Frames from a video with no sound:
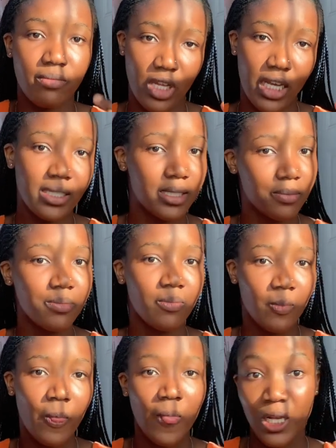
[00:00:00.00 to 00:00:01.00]
Yes,
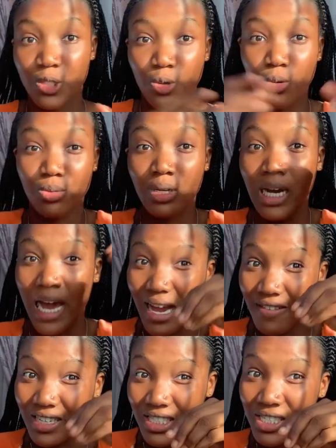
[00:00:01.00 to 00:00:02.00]
so
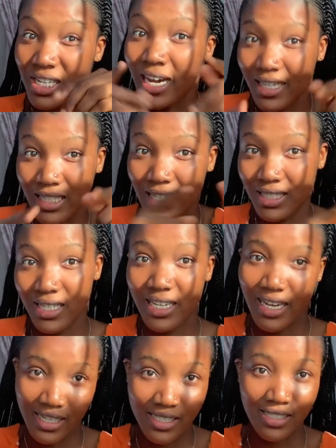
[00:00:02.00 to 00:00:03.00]
Irish has
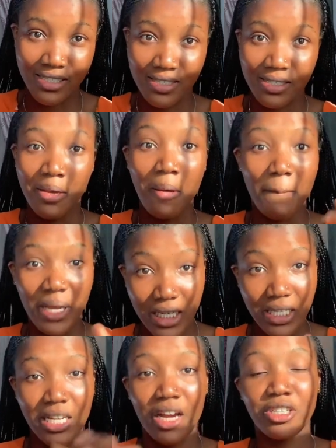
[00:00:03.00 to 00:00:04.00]
azelaic acid,
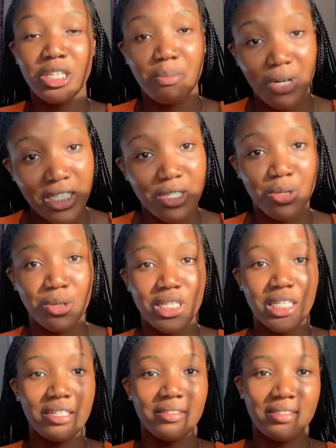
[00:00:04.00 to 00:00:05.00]
meaning it actually brighten your
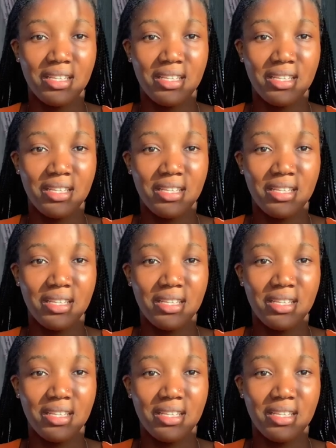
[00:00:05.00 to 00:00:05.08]
skin.